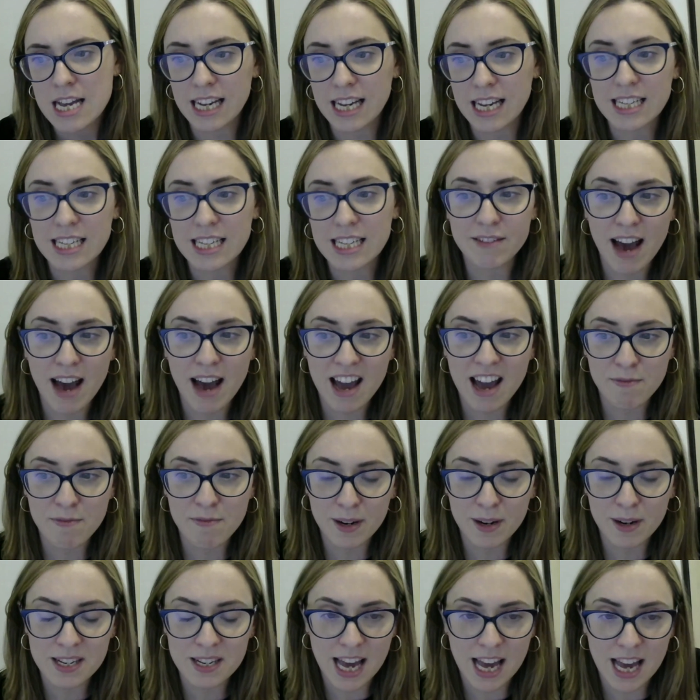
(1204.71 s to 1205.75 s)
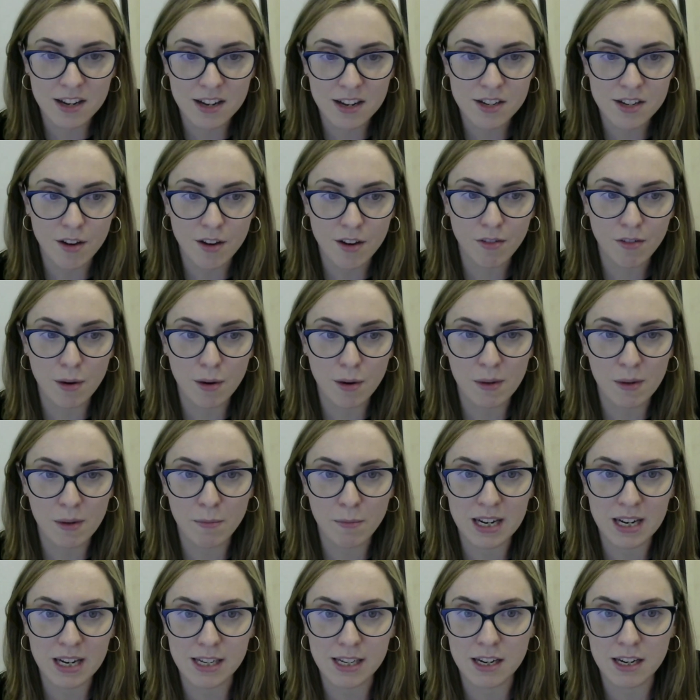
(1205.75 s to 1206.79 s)
65% of
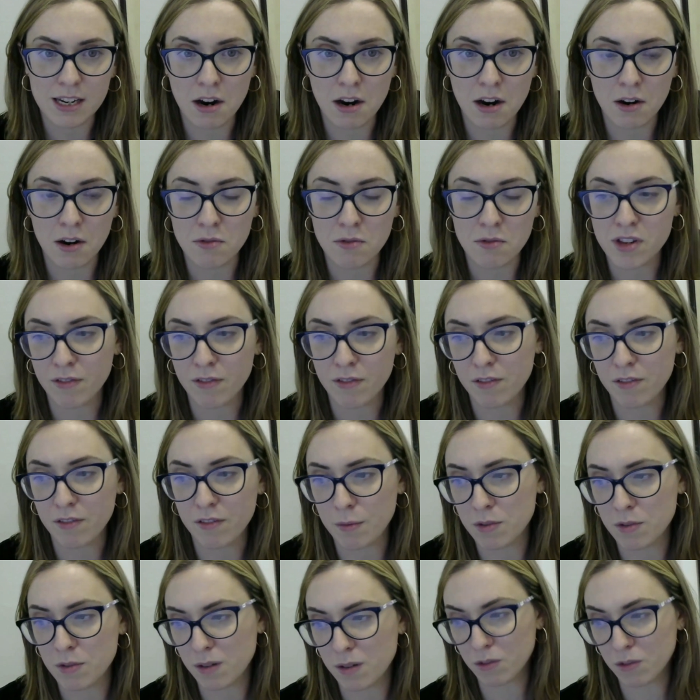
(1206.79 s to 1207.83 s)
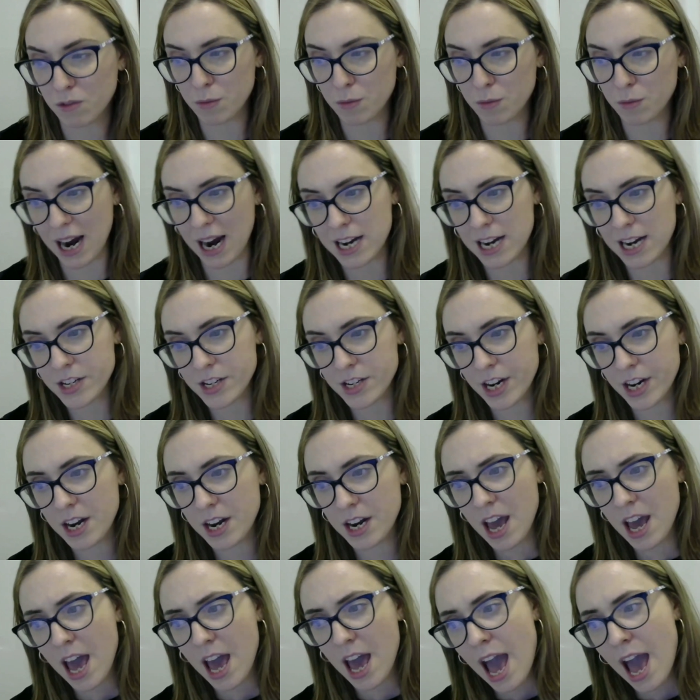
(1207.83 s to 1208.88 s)
women in prison are suffering from
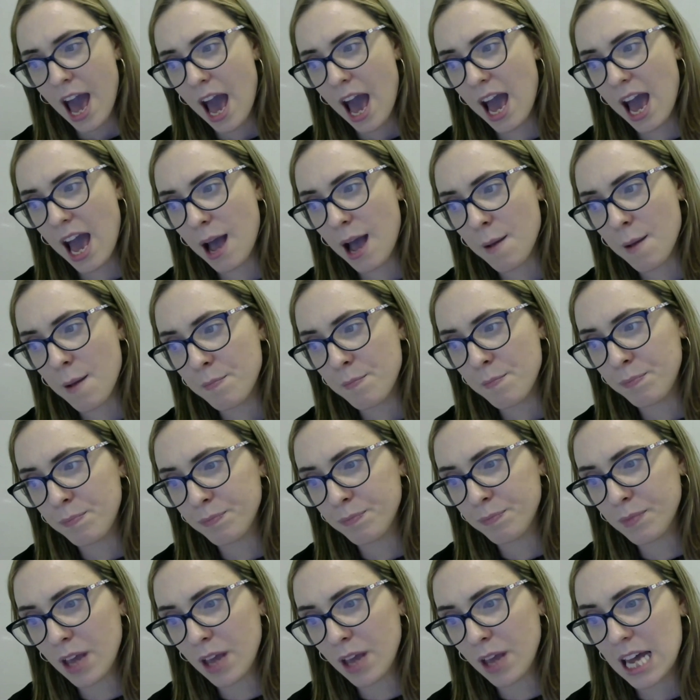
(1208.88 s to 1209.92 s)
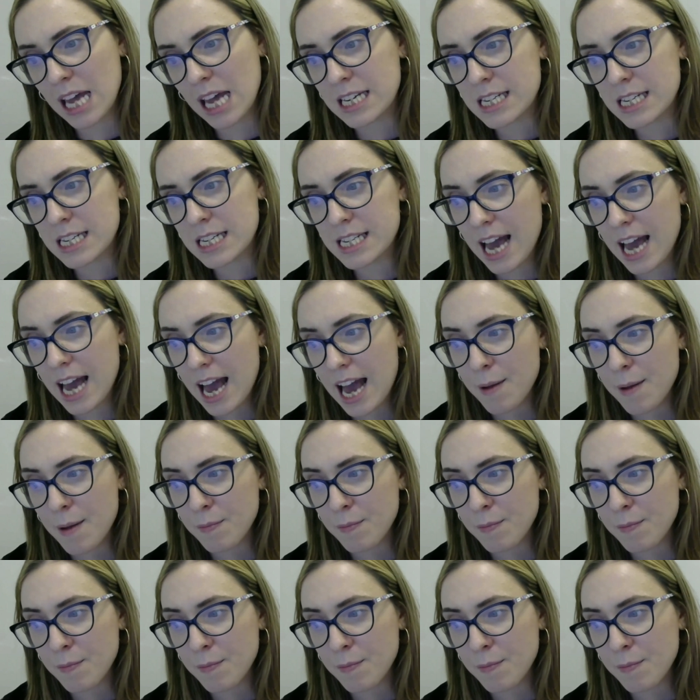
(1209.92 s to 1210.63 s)
depression, and